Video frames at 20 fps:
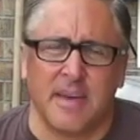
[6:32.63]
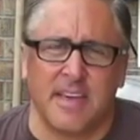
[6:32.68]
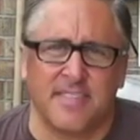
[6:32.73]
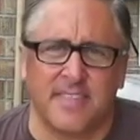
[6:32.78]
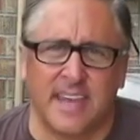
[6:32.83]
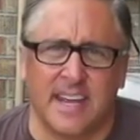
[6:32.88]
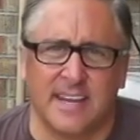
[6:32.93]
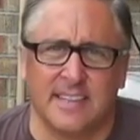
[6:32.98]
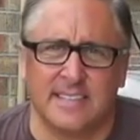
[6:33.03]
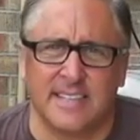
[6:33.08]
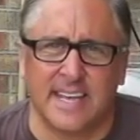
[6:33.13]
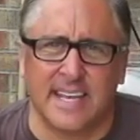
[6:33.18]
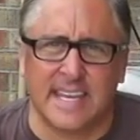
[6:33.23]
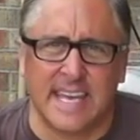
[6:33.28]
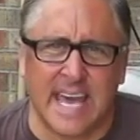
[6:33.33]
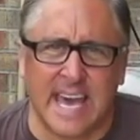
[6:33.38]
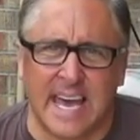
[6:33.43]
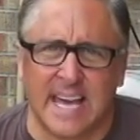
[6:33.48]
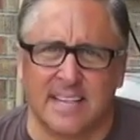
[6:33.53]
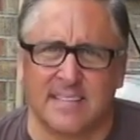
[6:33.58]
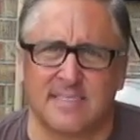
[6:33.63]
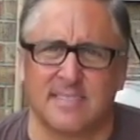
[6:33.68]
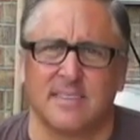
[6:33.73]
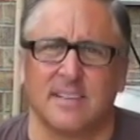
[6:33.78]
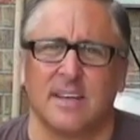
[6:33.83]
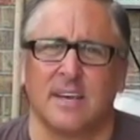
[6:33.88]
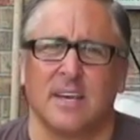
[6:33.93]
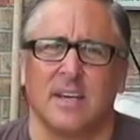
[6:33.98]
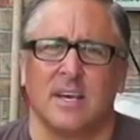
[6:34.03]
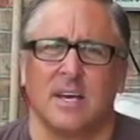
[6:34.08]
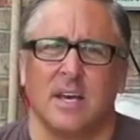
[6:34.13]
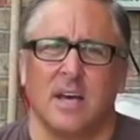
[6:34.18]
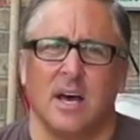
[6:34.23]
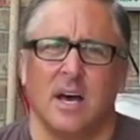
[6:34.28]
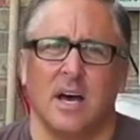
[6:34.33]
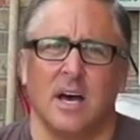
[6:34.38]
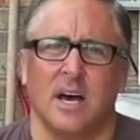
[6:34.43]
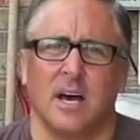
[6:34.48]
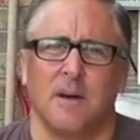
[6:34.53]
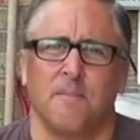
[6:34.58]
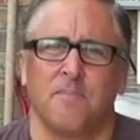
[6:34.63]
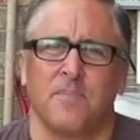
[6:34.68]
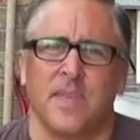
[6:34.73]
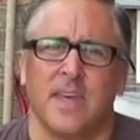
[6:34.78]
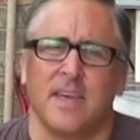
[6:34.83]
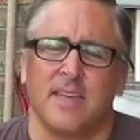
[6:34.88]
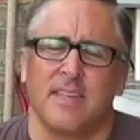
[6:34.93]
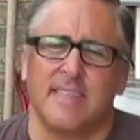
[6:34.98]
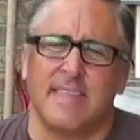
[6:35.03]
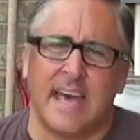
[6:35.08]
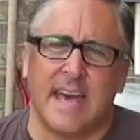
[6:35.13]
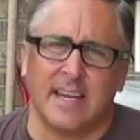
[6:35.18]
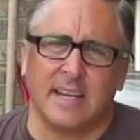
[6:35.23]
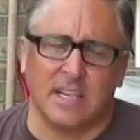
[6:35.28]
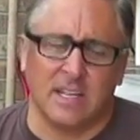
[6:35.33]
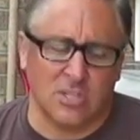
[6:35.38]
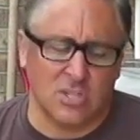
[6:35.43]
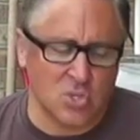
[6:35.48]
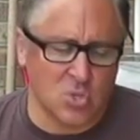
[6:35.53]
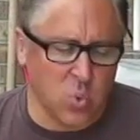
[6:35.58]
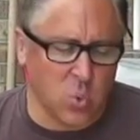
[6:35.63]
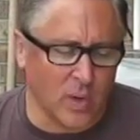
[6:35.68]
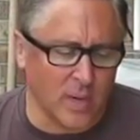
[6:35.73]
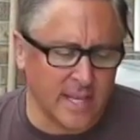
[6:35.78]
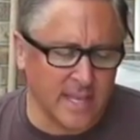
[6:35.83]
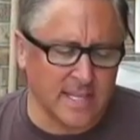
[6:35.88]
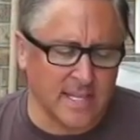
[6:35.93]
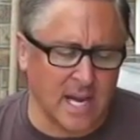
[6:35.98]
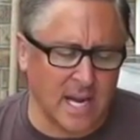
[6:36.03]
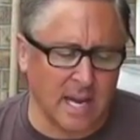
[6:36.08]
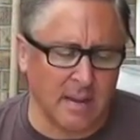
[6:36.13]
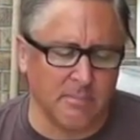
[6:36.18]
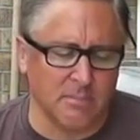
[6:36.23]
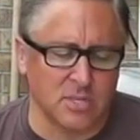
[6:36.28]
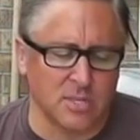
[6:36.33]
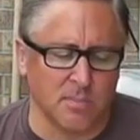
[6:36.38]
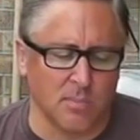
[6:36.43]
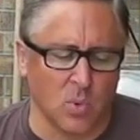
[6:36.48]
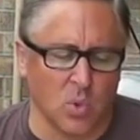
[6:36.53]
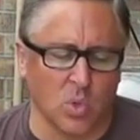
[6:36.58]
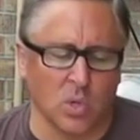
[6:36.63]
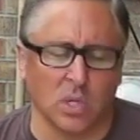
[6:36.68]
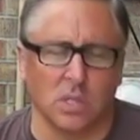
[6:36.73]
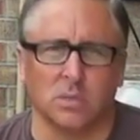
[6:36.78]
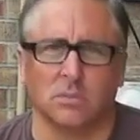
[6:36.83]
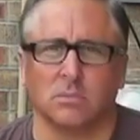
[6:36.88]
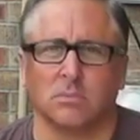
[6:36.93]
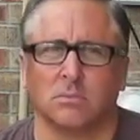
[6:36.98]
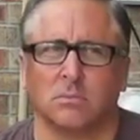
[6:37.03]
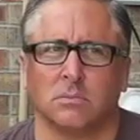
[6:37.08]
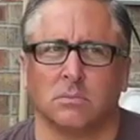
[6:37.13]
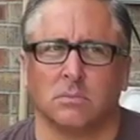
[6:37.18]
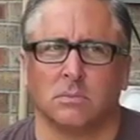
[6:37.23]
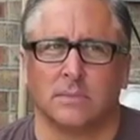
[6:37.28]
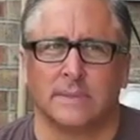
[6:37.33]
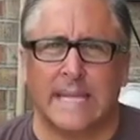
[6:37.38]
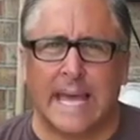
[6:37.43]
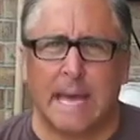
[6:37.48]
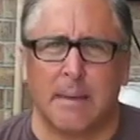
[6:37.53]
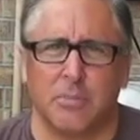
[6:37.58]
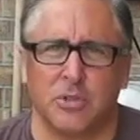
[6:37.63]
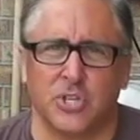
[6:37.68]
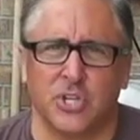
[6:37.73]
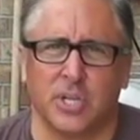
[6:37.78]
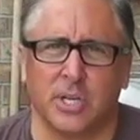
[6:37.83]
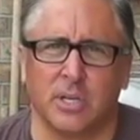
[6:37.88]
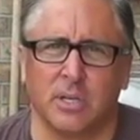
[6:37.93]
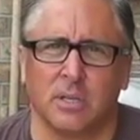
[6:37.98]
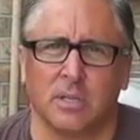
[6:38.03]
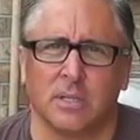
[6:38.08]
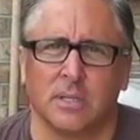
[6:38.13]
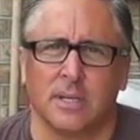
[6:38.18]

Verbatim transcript: Methane's a gas uh, that is twenty times more damaging